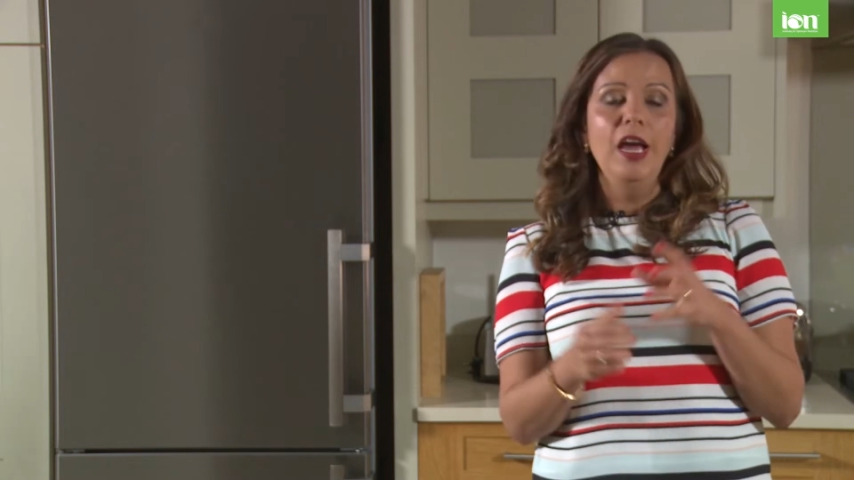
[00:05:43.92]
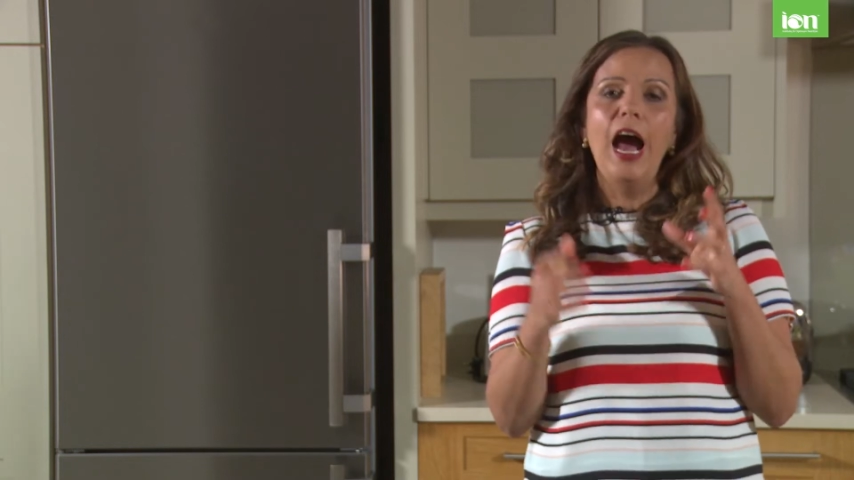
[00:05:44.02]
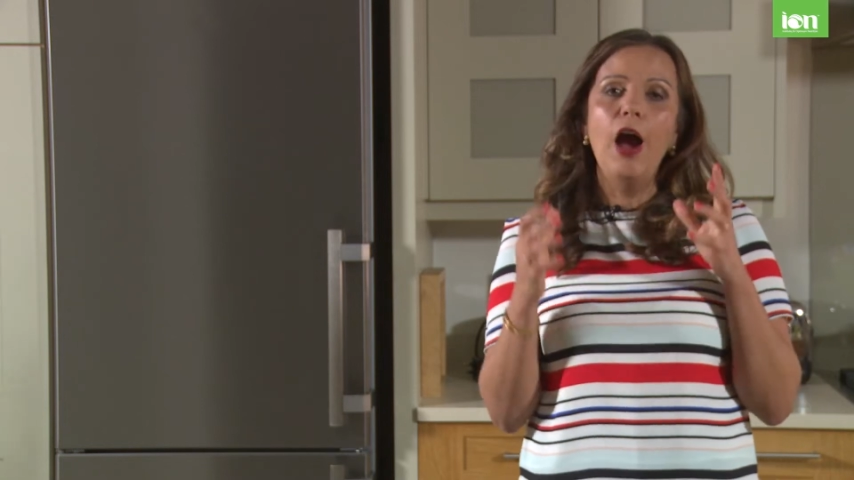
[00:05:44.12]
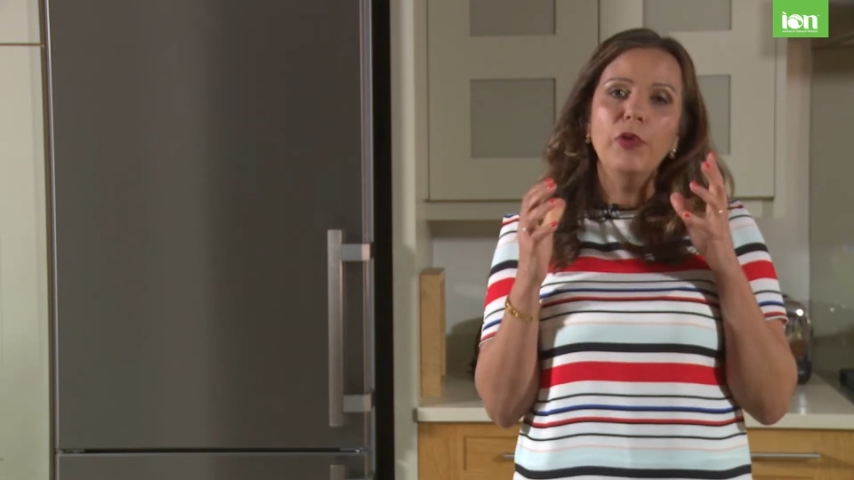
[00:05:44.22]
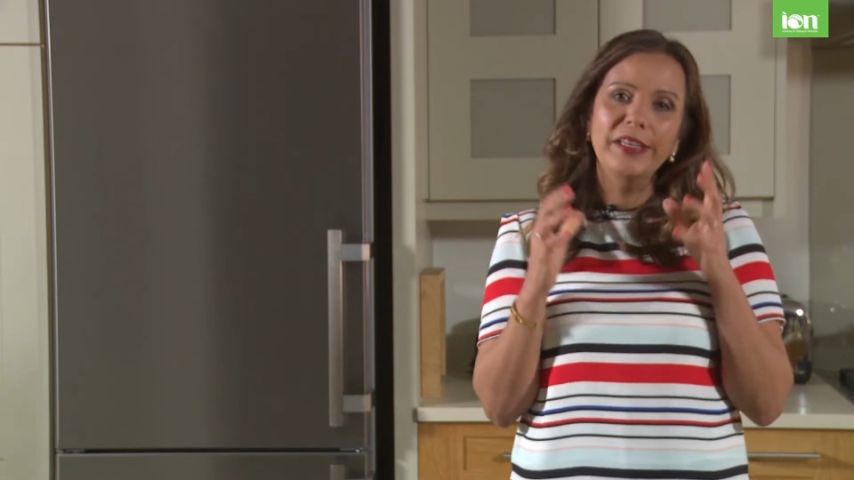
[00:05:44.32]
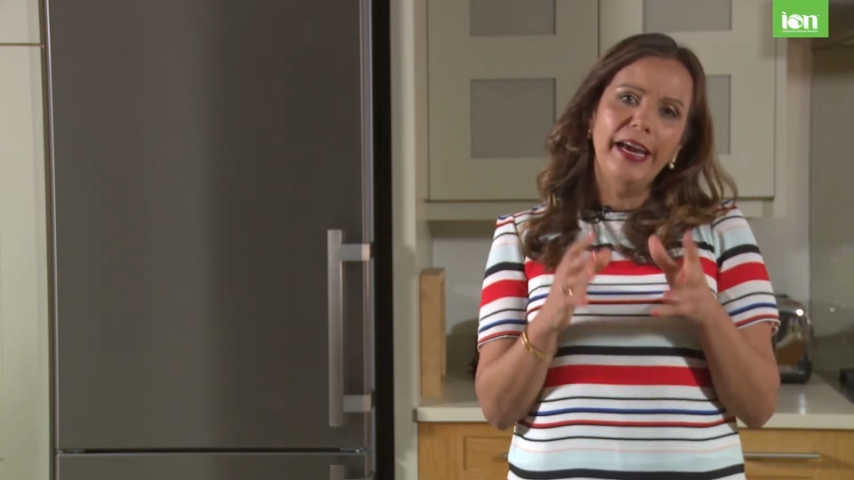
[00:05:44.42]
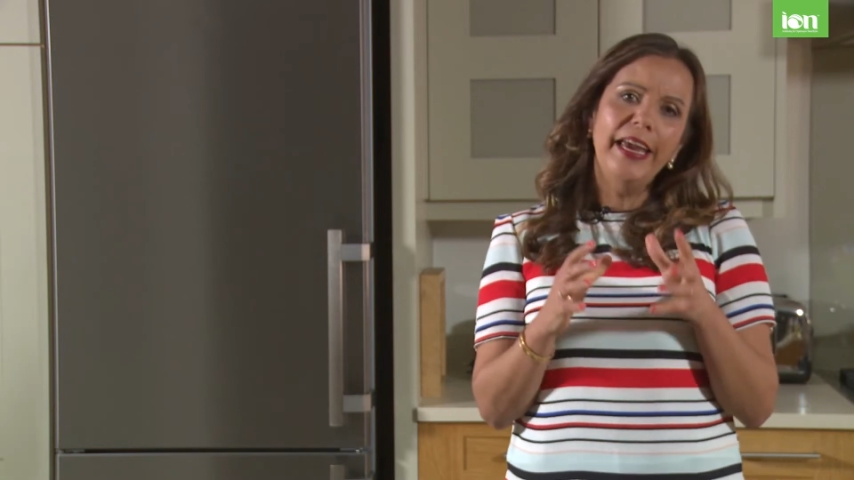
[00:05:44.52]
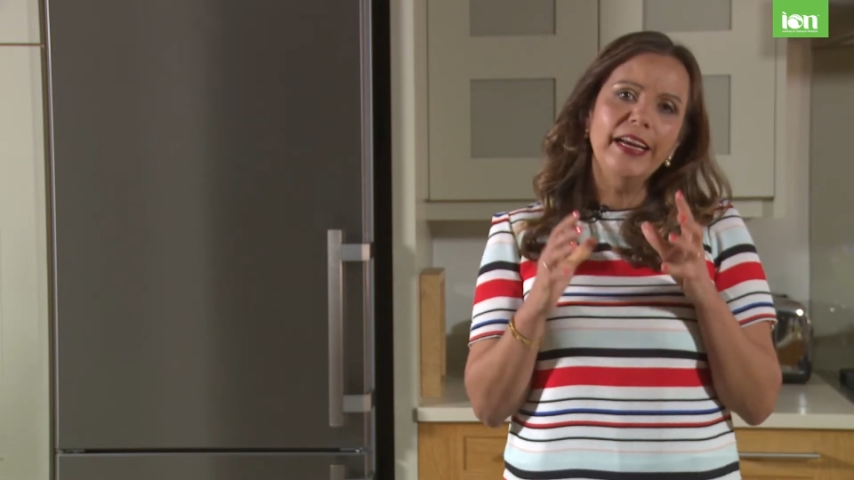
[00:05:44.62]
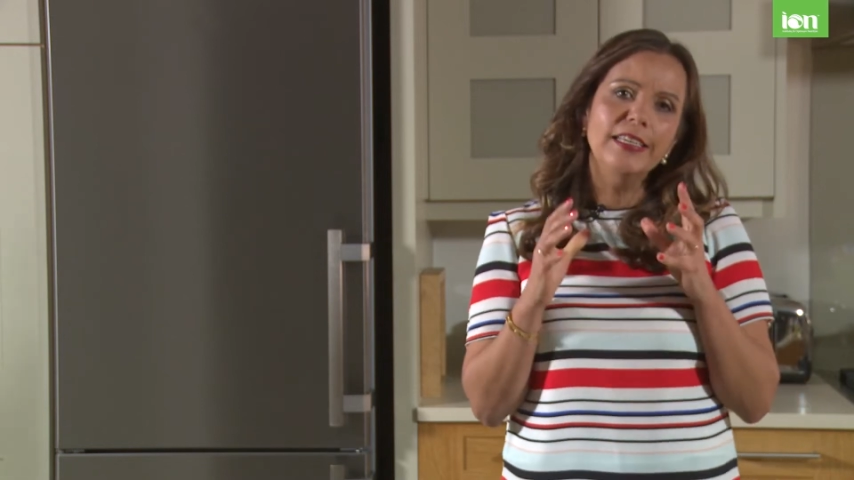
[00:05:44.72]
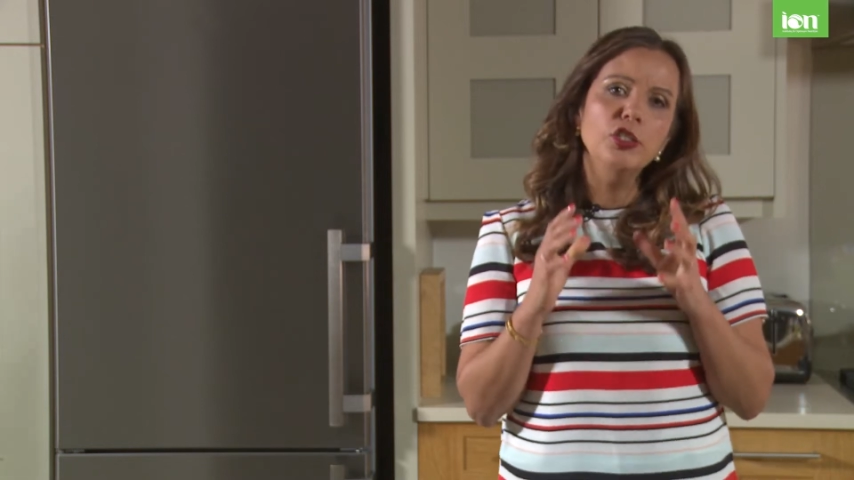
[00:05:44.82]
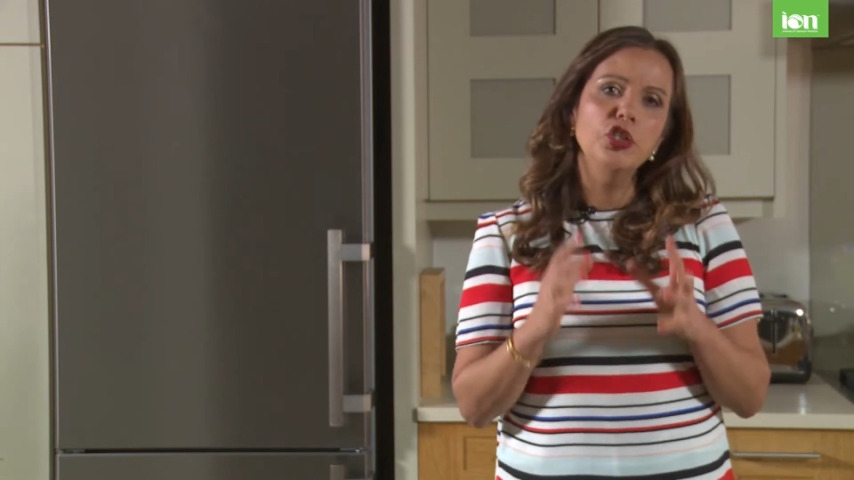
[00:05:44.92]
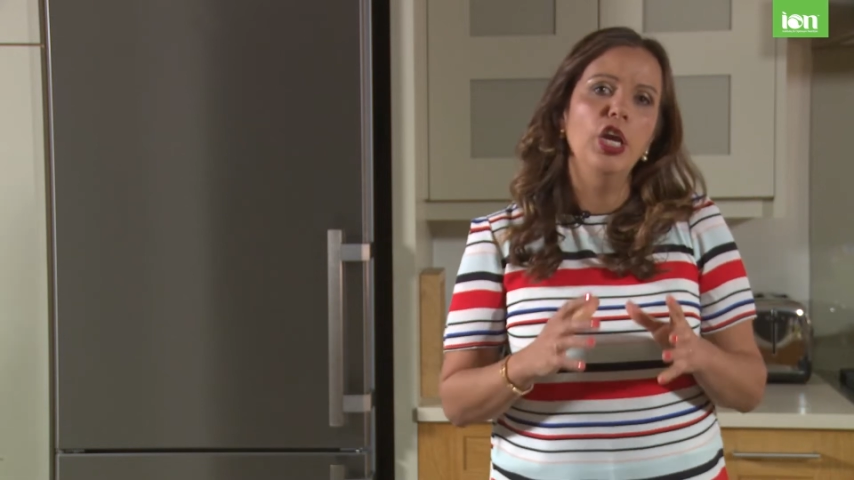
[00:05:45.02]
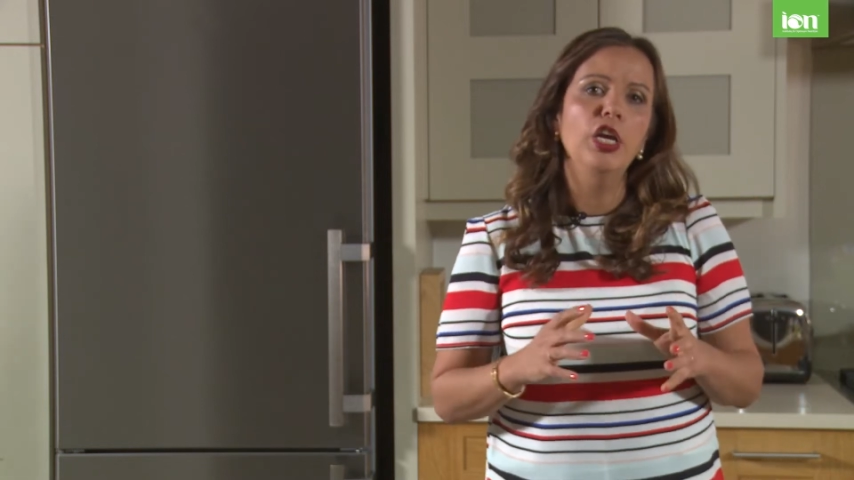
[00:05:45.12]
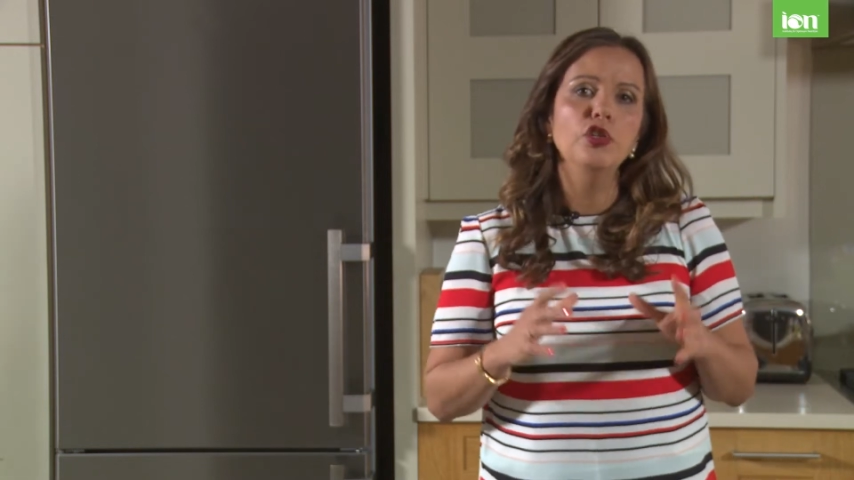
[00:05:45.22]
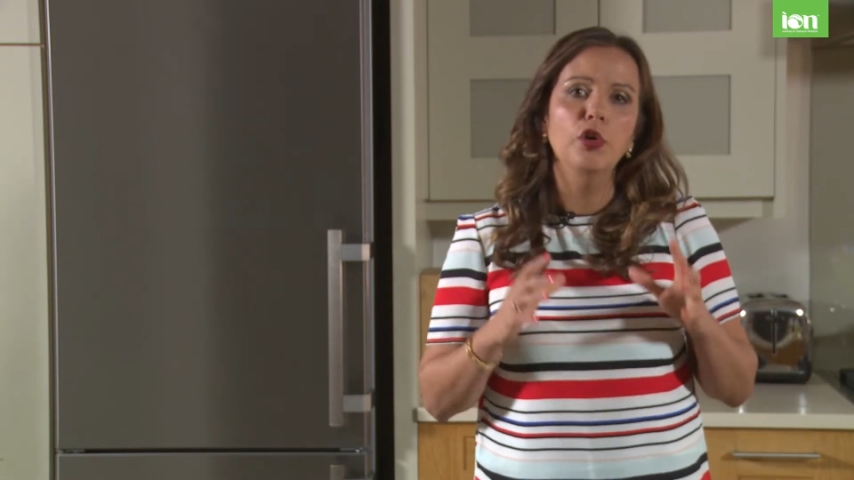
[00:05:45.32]
Our diet has
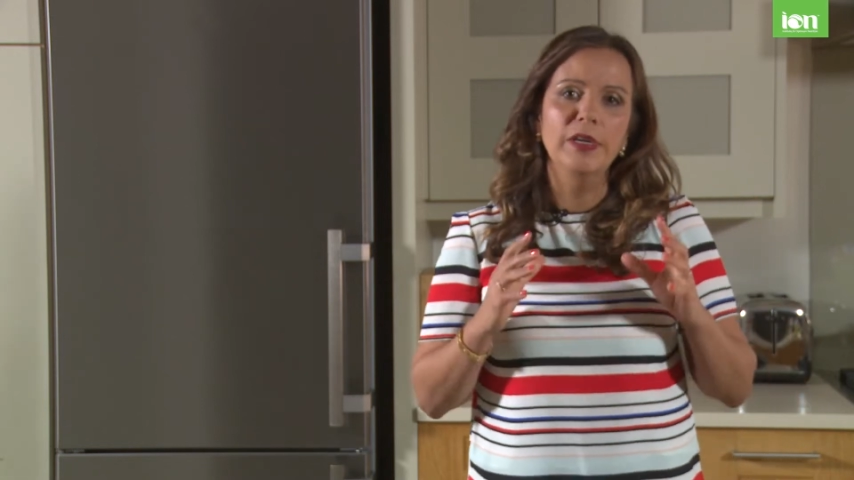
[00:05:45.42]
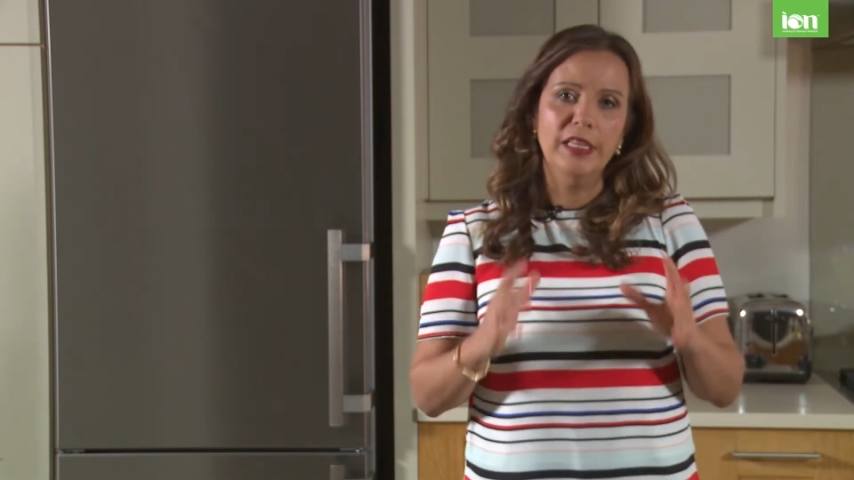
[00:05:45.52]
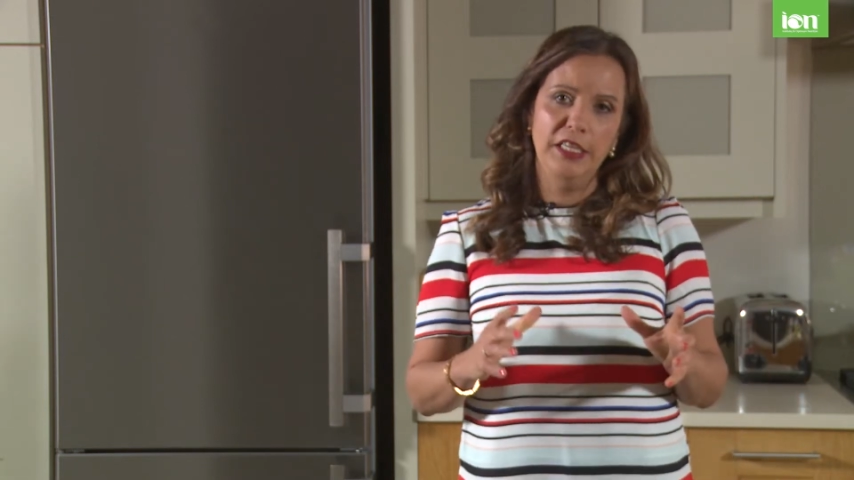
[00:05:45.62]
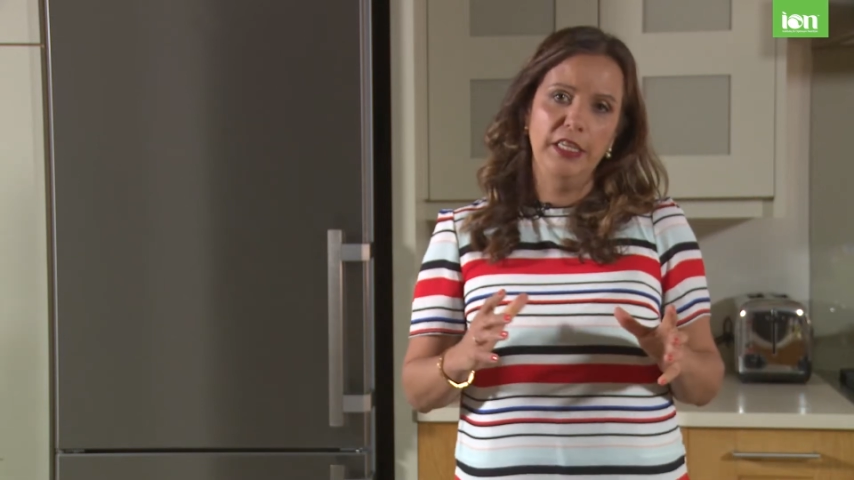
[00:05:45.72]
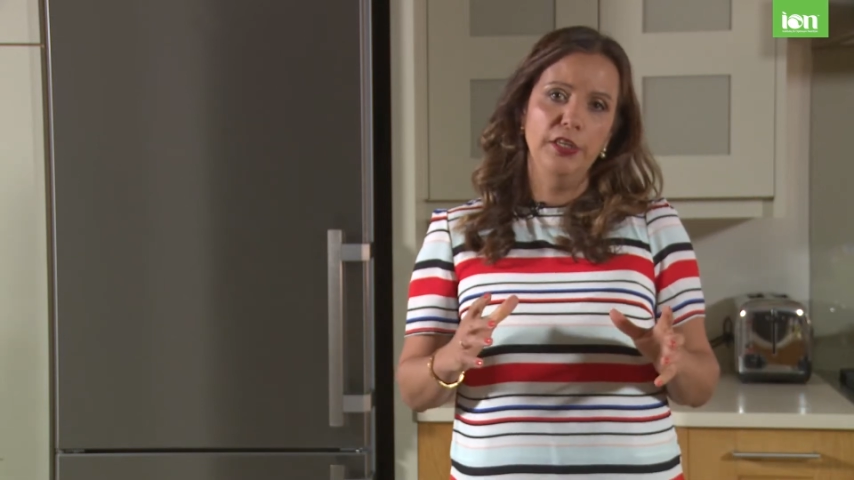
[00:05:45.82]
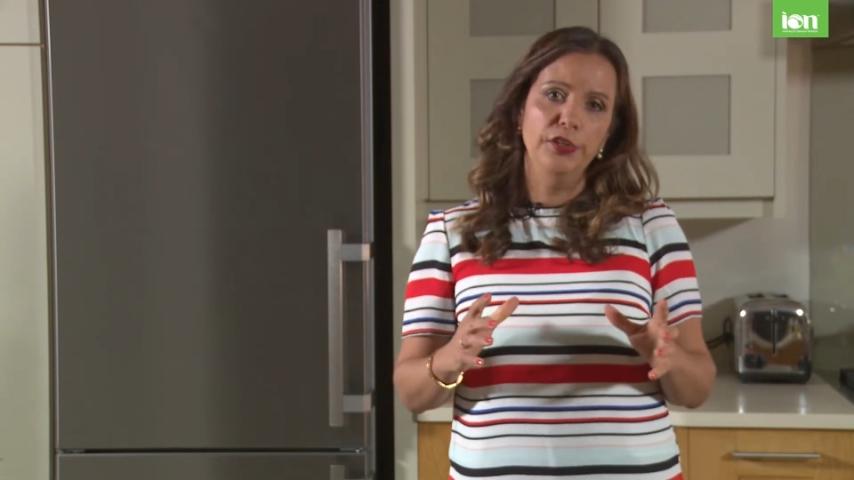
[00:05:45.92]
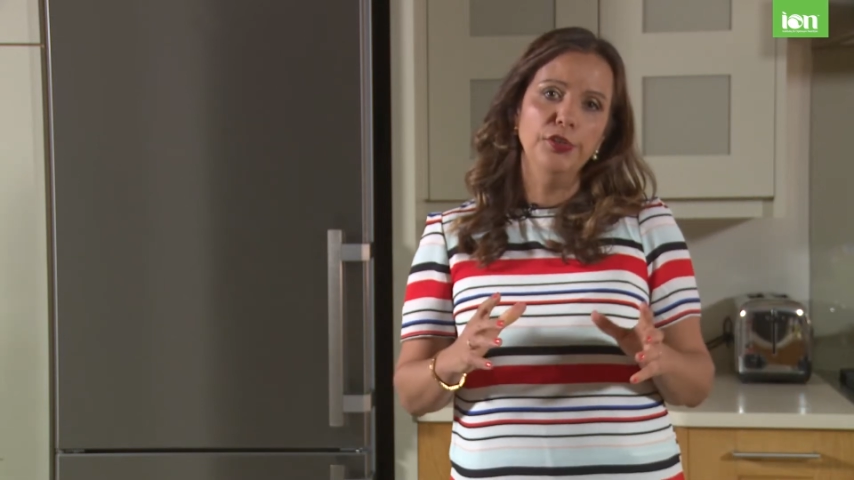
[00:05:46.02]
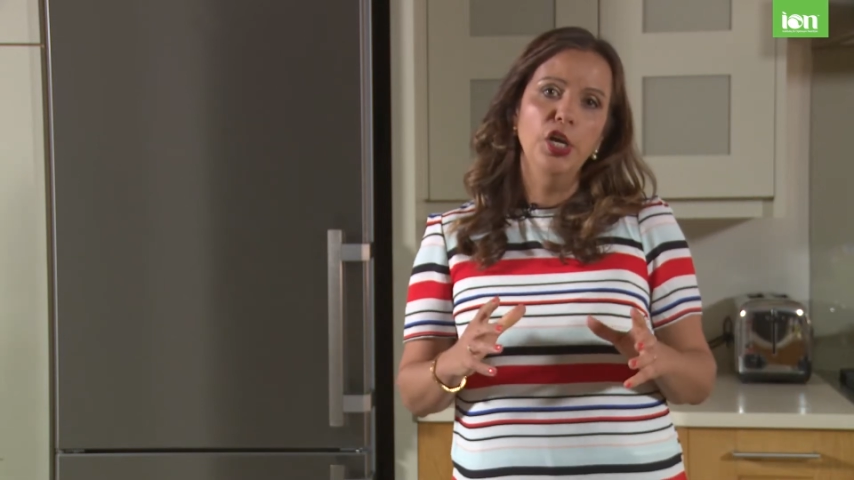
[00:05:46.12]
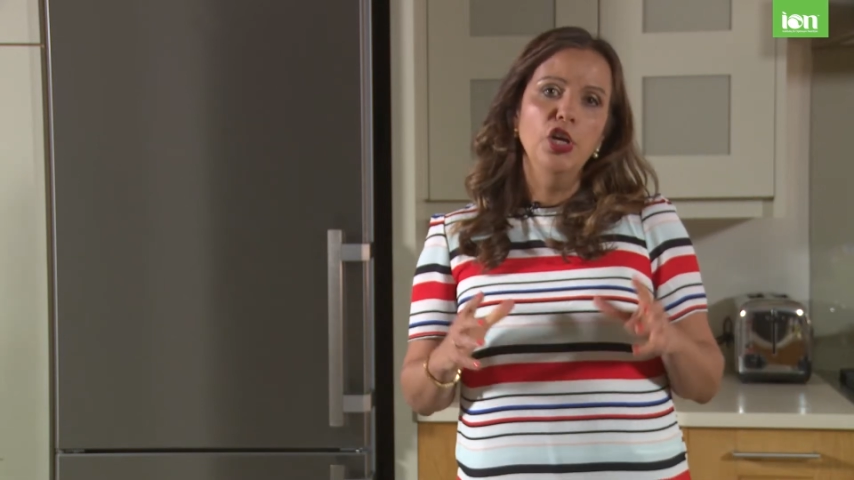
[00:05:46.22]
changed over the years,